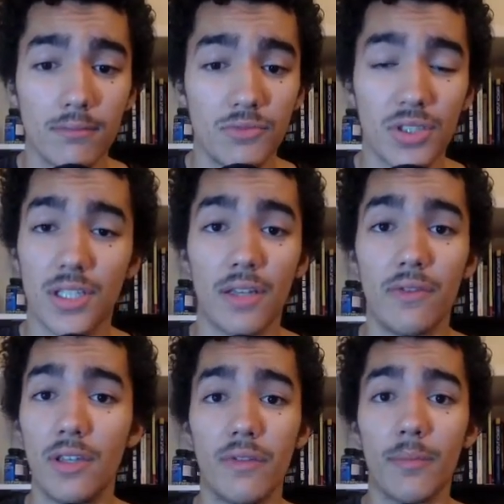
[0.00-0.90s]
just give
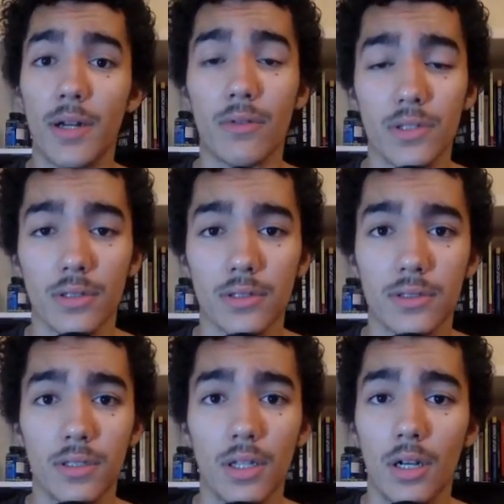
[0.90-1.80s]
you even better
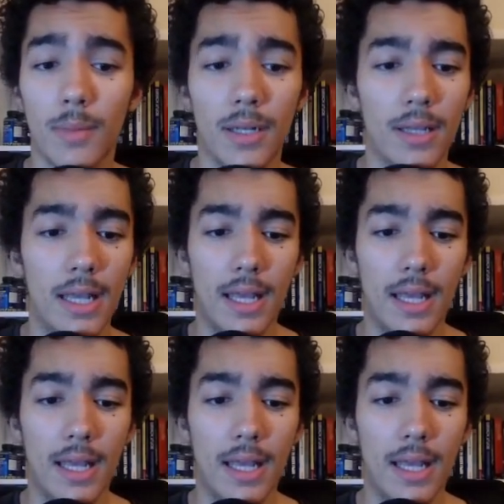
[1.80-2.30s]
results. You know what I mean?